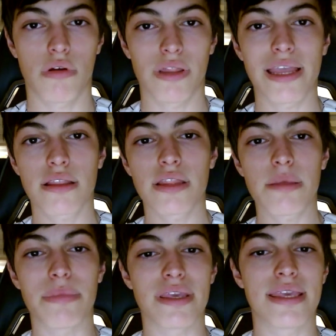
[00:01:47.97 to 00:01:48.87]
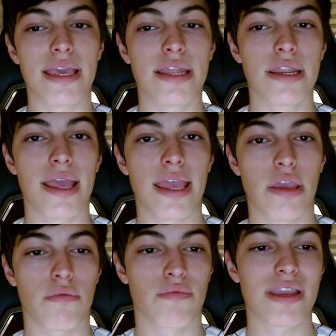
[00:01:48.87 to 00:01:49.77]
likely begin
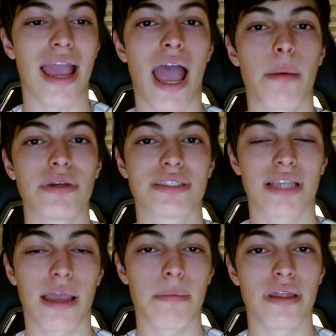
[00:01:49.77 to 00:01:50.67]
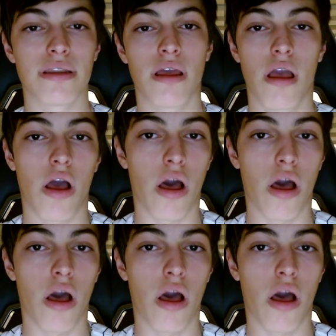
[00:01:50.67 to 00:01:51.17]
a rehab assignment